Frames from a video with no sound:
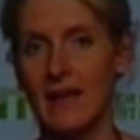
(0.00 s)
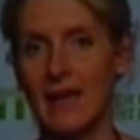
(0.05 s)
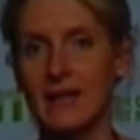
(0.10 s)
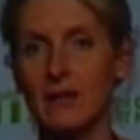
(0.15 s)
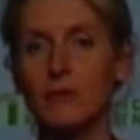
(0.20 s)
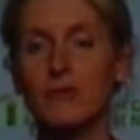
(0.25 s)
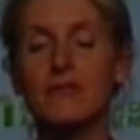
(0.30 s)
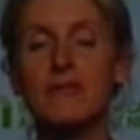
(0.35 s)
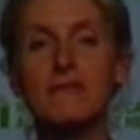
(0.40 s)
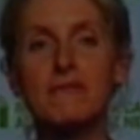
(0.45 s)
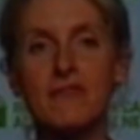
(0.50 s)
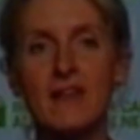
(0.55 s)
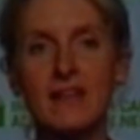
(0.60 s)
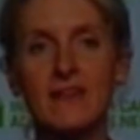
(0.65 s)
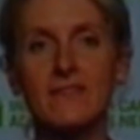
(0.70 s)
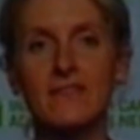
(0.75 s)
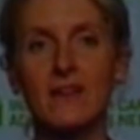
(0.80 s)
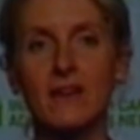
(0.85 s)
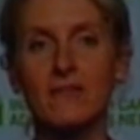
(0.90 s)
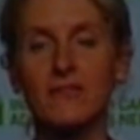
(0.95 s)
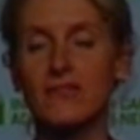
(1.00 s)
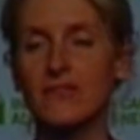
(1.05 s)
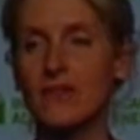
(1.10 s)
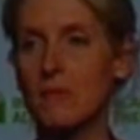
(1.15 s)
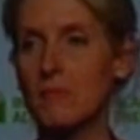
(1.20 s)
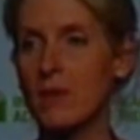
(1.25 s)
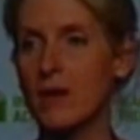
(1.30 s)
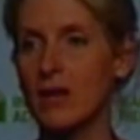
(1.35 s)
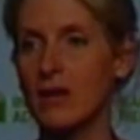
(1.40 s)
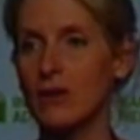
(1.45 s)
And it was the face of
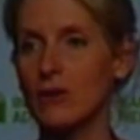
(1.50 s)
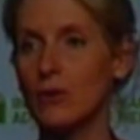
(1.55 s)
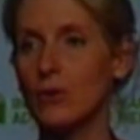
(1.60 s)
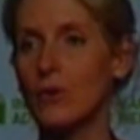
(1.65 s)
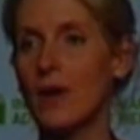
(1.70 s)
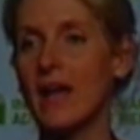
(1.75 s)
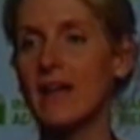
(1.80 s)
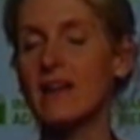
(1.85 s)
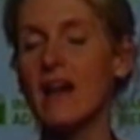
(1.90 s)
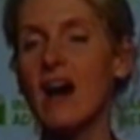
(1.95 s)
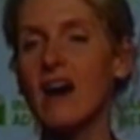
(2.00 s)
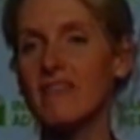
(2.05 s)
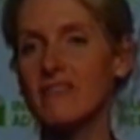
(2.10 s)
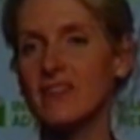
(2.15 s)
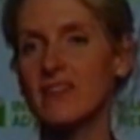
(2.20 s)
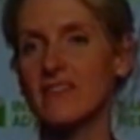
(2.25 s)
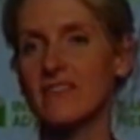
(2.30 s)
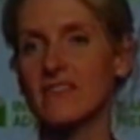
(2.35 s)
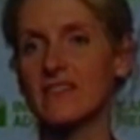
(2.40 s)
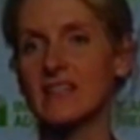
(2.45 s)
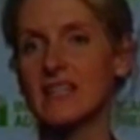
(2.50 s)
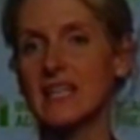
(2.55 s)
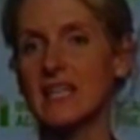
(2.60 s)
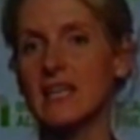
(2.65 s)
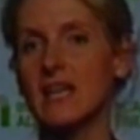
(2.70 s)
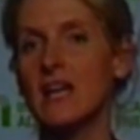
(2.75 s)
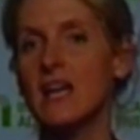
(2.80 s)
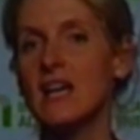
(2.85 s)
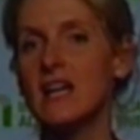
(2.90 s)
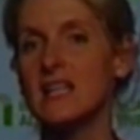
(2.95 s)
somebody who had
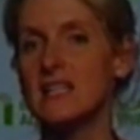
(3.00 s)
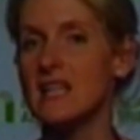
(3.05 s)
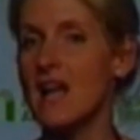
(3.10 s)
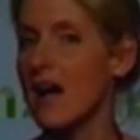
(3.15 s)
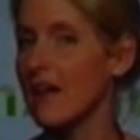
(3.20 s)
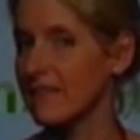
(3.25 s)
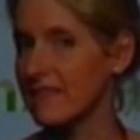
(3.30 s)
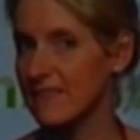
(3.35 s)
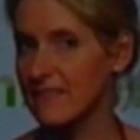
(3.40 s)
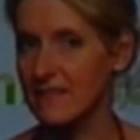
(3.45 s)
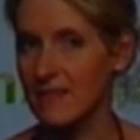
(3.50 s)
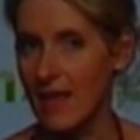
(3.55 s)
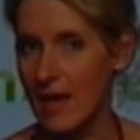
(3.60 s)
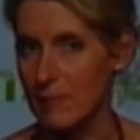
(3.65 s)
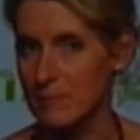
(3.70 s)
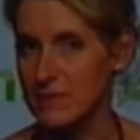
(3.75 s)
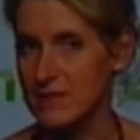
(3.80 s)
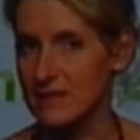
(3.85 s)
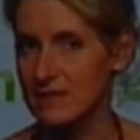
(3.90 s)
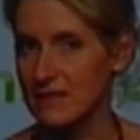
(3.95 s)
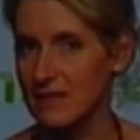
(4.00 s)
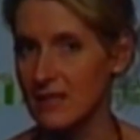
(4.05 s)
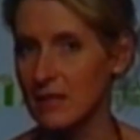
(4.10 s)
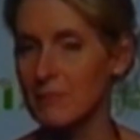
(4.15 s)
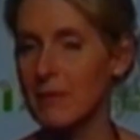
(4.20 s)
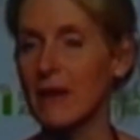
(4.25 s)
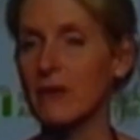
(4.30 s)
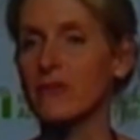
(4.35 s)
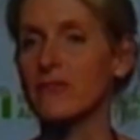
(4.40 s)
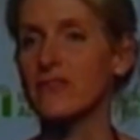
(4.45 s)
obviously not slept in
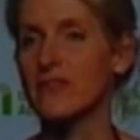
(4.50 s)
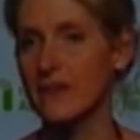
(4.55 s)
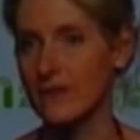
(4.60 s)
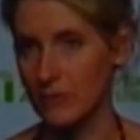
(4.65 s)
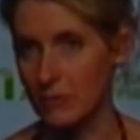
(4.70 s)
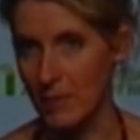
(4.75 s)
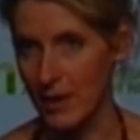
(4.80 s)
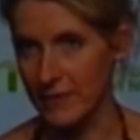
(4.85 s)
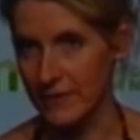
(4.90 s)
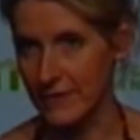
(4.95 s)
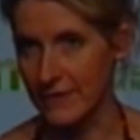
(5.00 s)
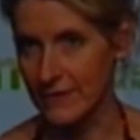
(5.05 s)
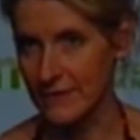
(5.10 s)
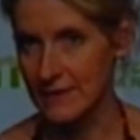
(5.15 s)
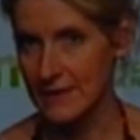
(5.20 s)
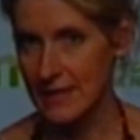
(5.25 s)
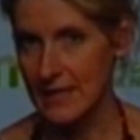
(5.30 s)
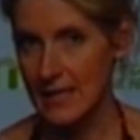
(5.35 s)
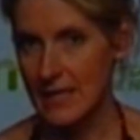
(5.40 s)
about 6 months,